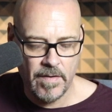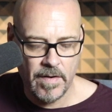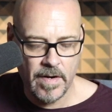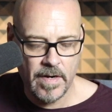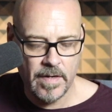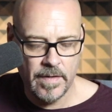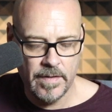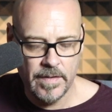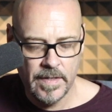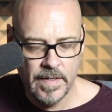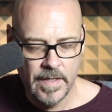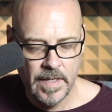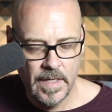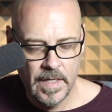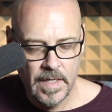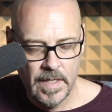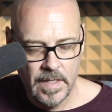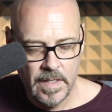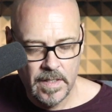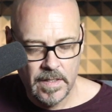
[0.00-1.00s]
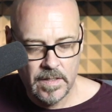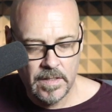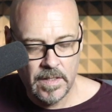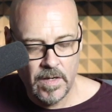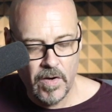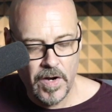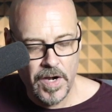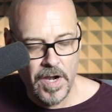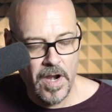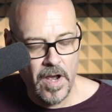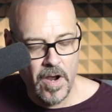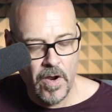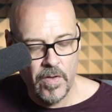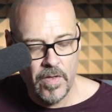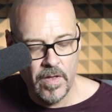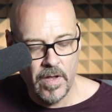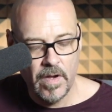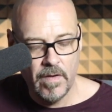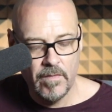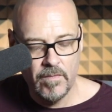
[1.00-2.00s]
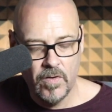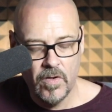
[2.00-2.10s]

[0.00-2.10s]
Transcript: right? So I know that.